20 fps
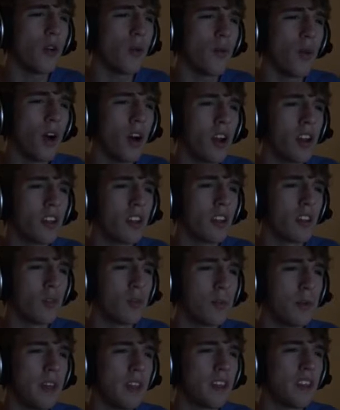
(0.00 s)
we wanted to
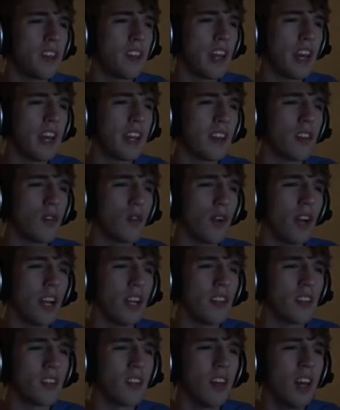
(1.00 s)
speak today in the
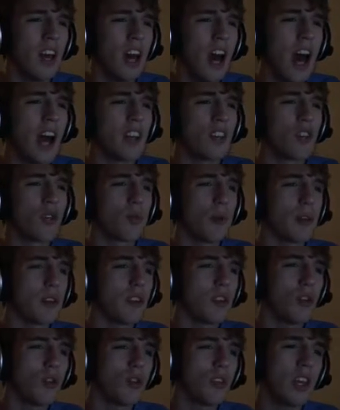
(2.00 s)
race. I suspected
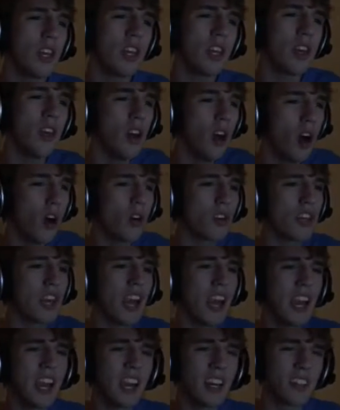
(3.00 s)
who did it.
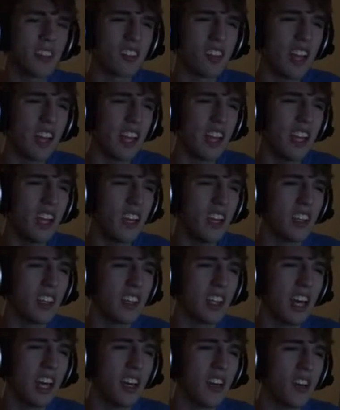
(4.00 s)
Okay, I'll stay here.
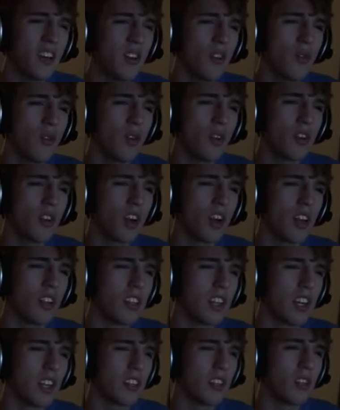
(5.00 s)
Later, we'll
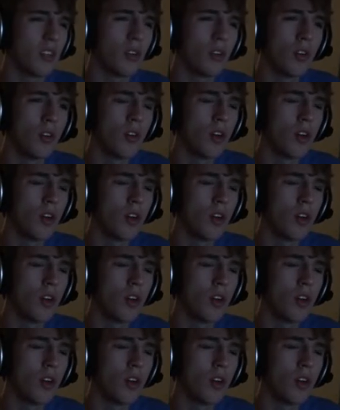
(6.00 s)
contact you.